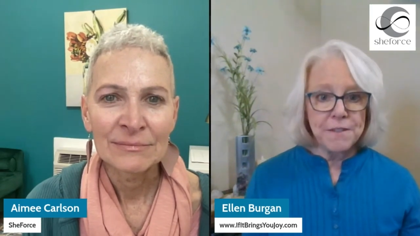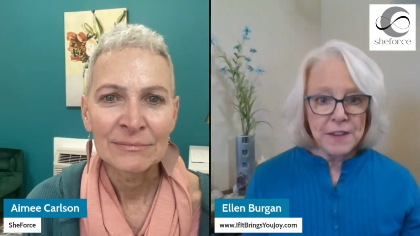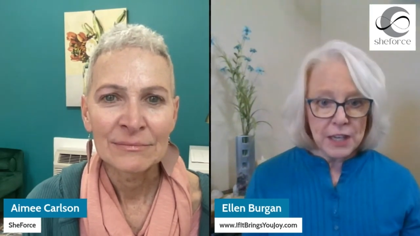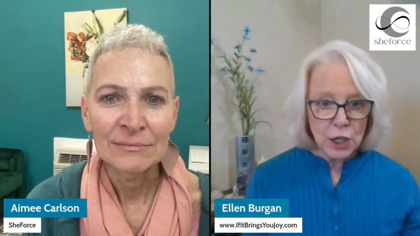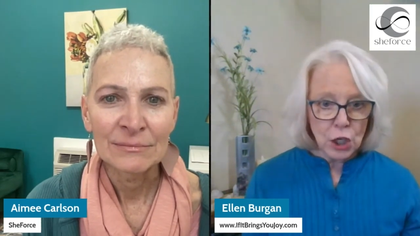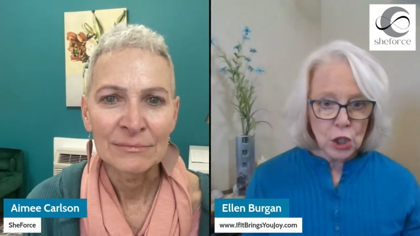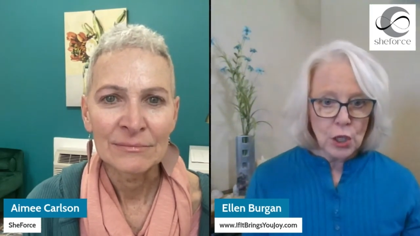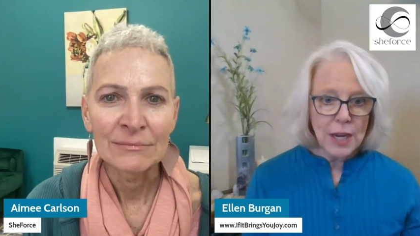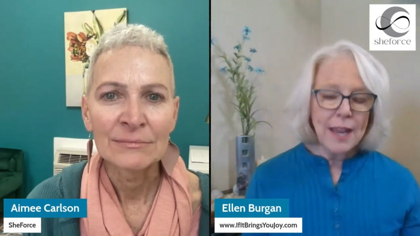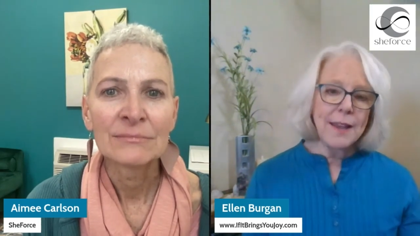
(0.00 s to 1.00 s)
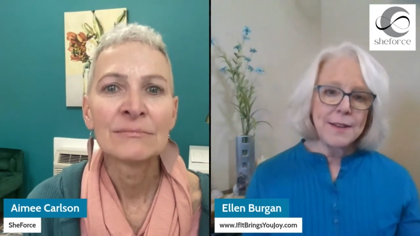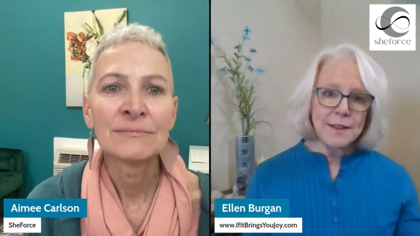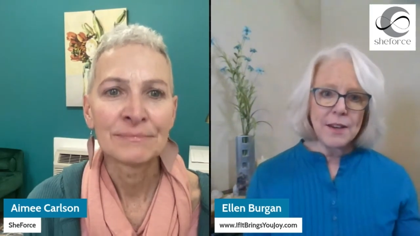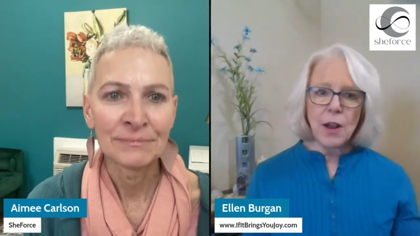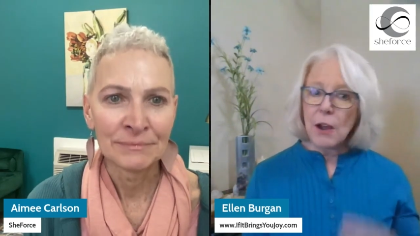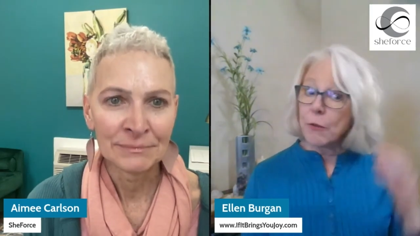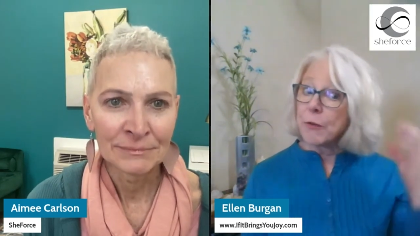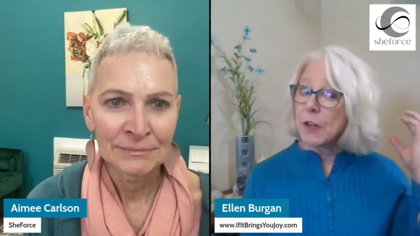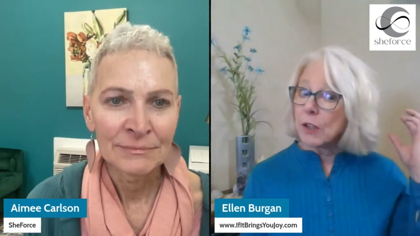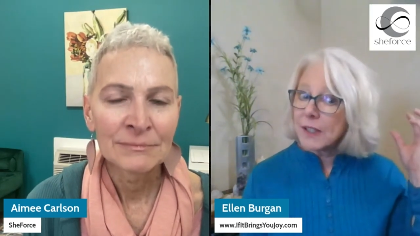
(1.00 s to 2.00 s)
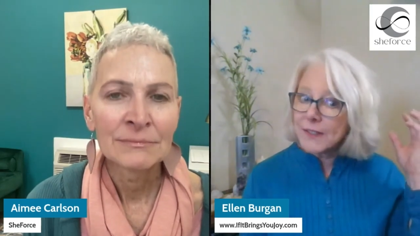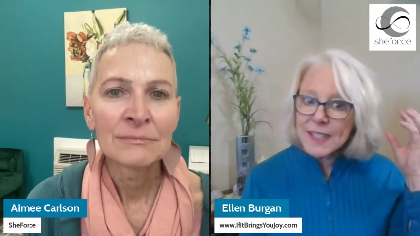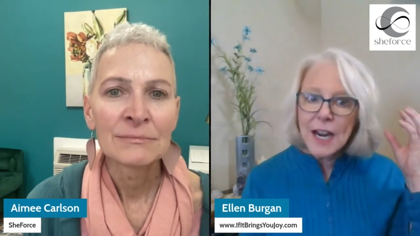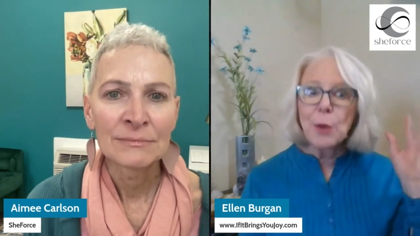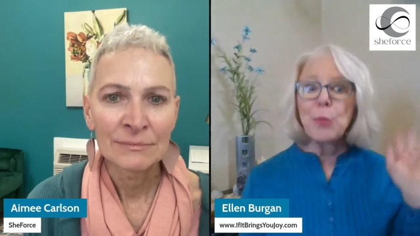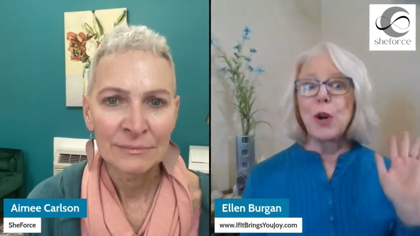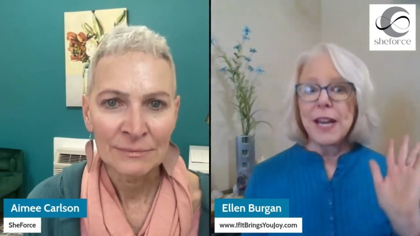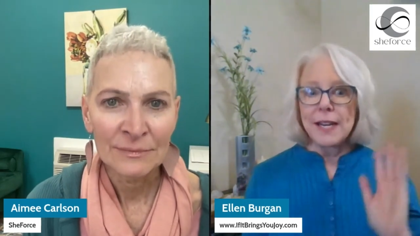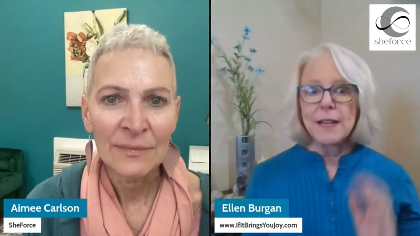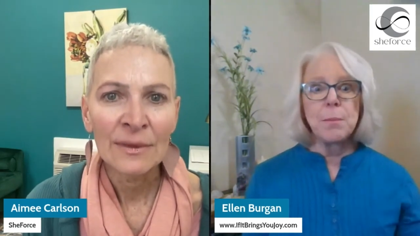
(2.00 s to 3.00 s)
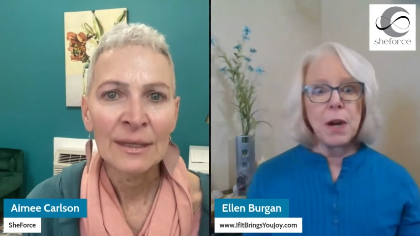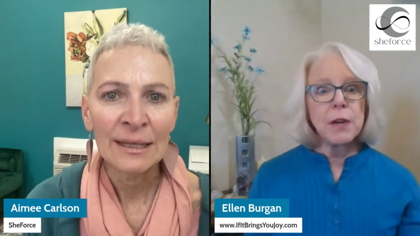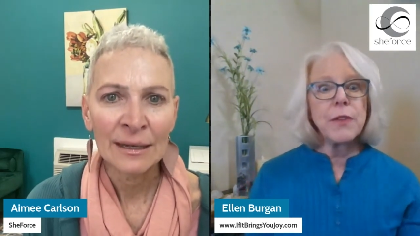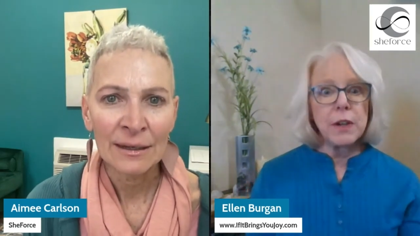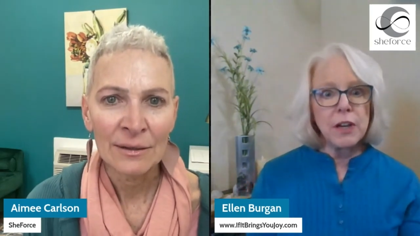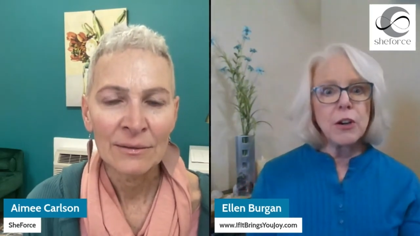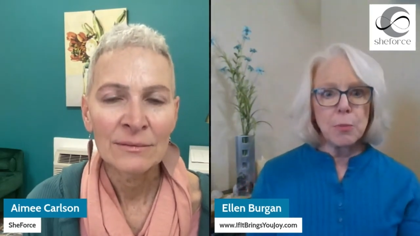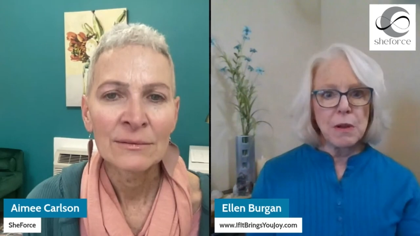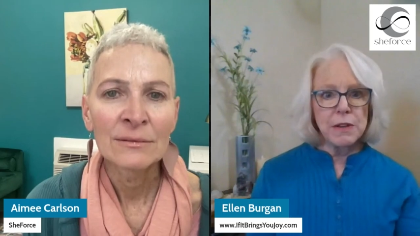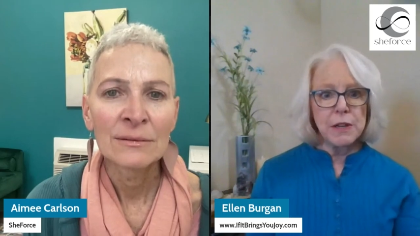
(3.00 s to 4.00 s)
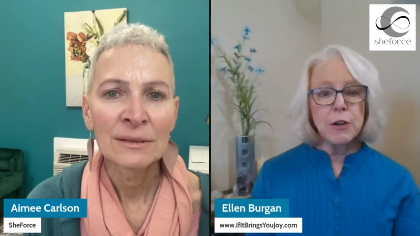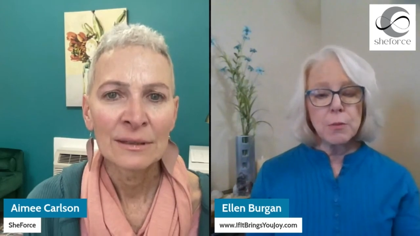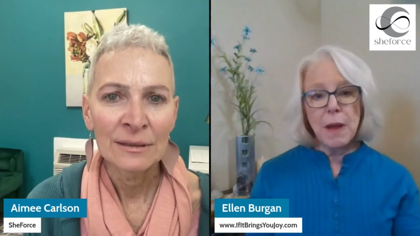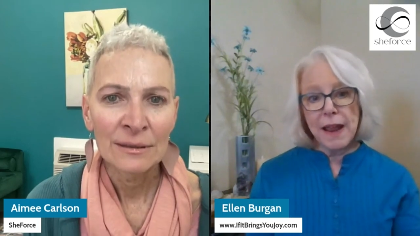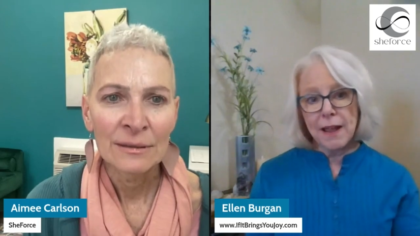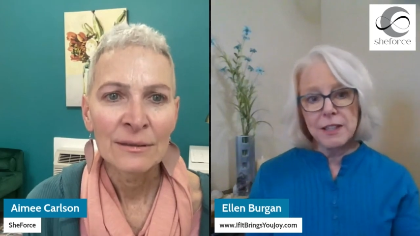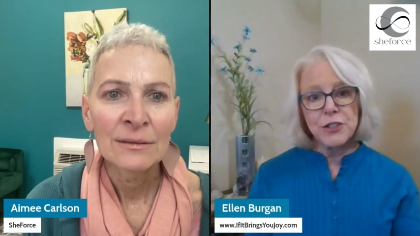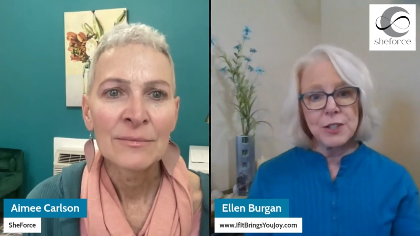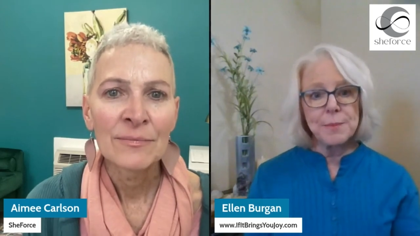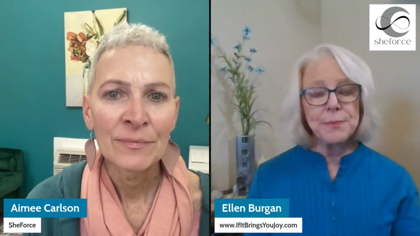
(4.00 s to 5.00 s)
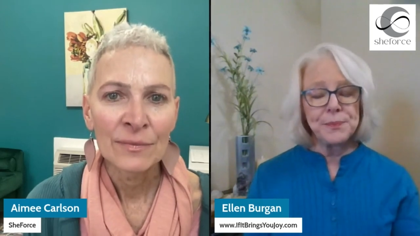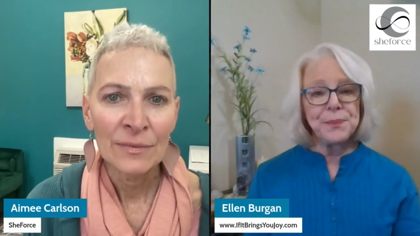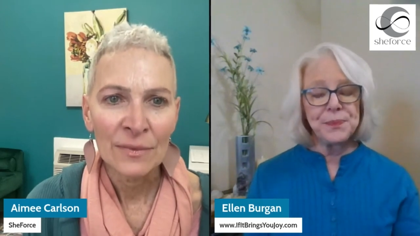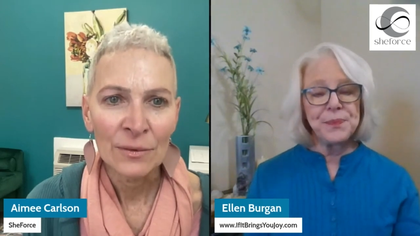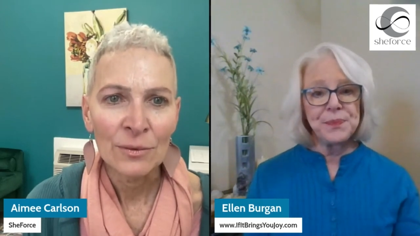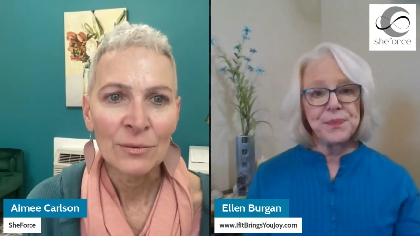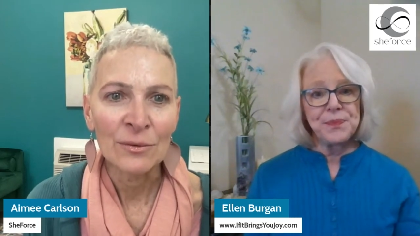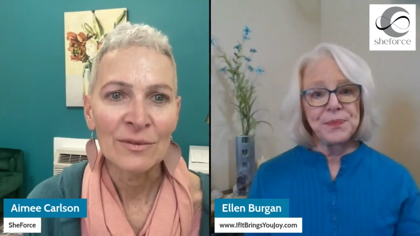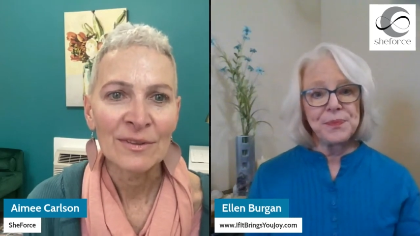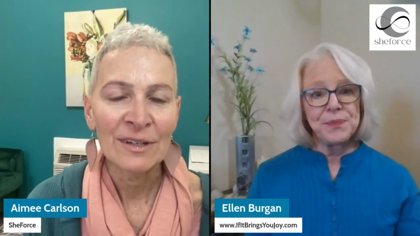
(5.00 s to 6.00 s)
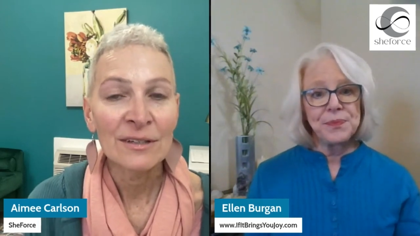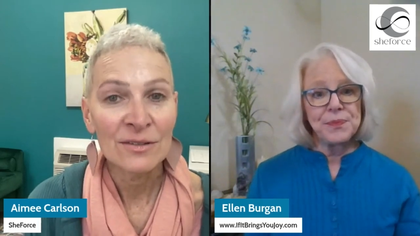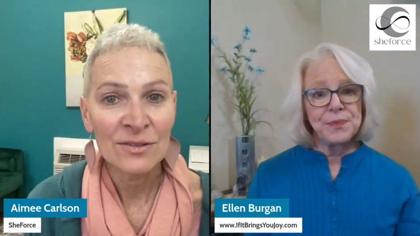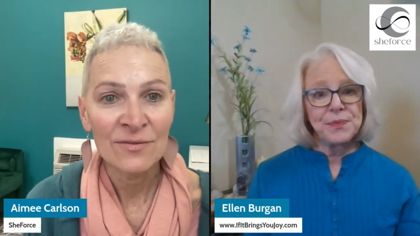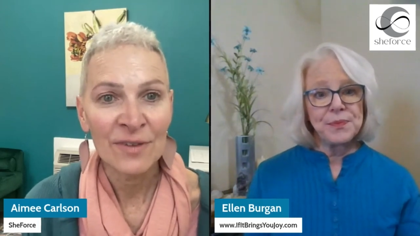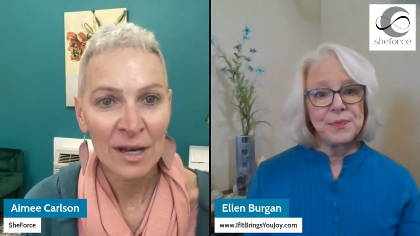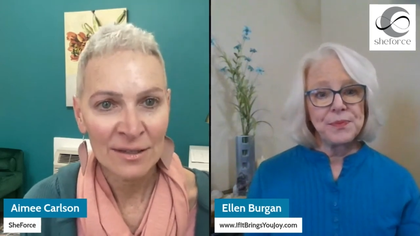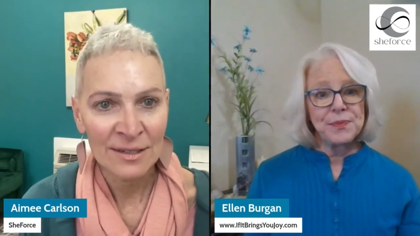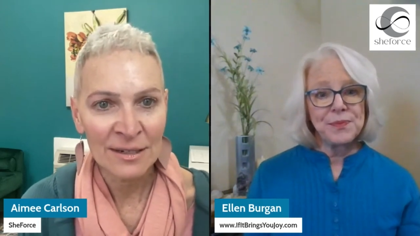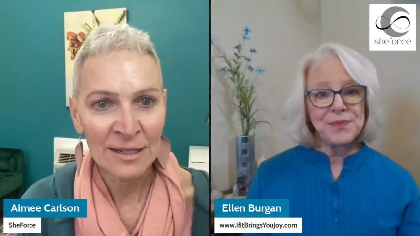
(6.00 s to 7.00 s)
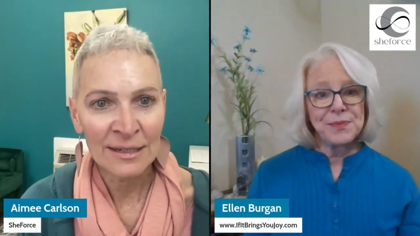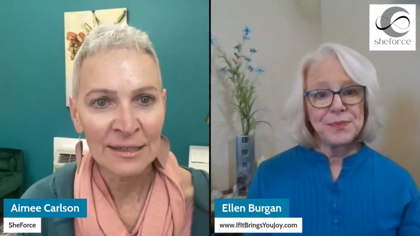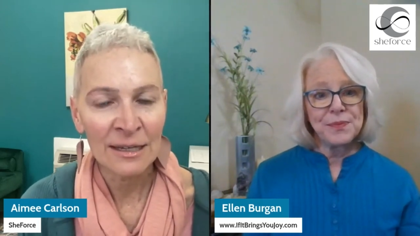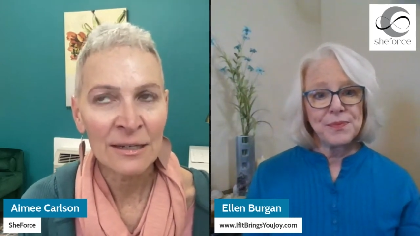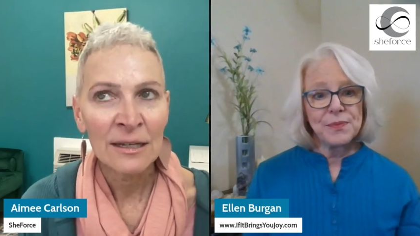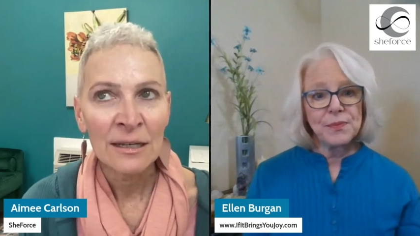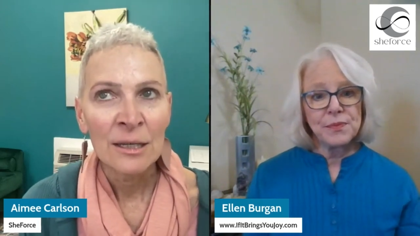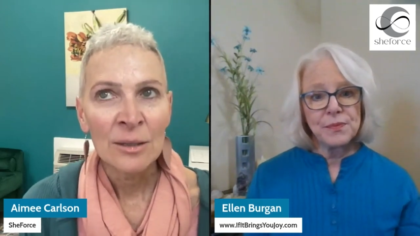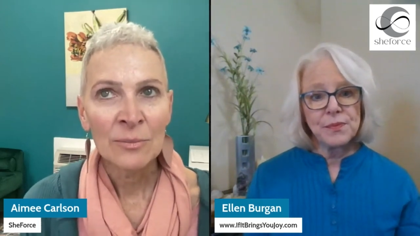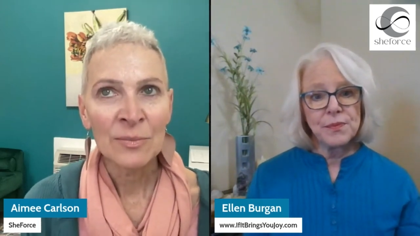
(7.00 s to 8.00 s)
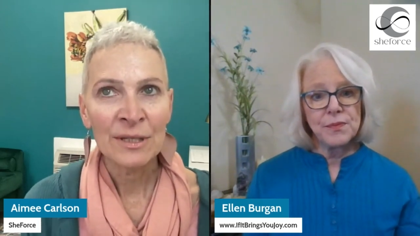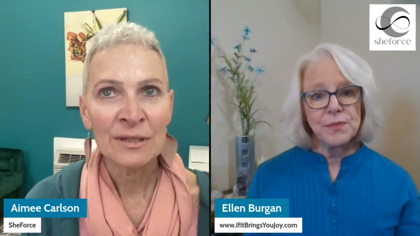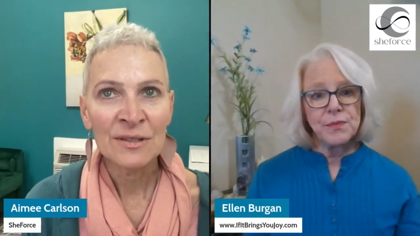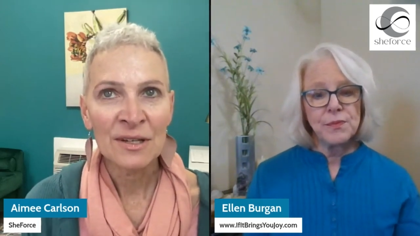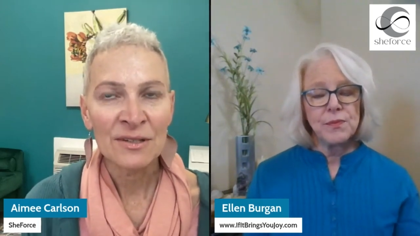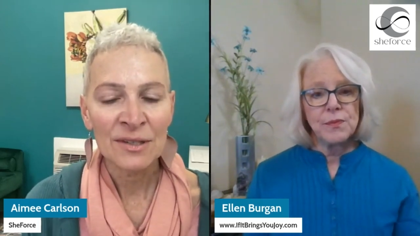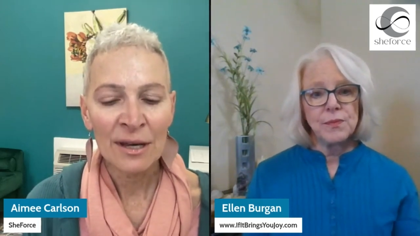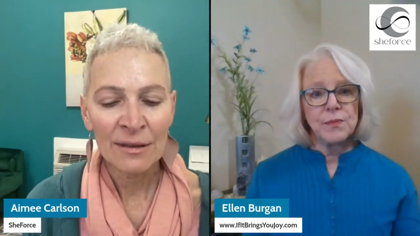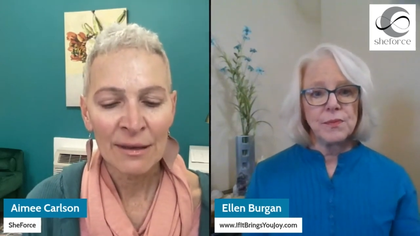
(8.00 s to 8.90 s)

Speaker 1: fear and you know how fear lives in our brain and part of our neuro- neurobiology.
Speaker 2: That is fascinating, and because I saw